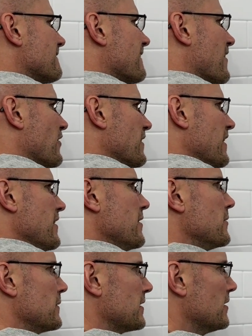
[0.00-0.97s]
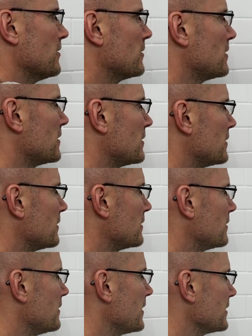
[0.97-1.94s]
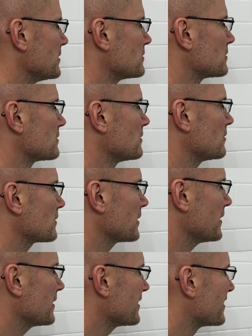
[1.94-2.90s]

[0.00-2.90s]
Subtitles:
Oh yeah, there we go. Nice. Okay.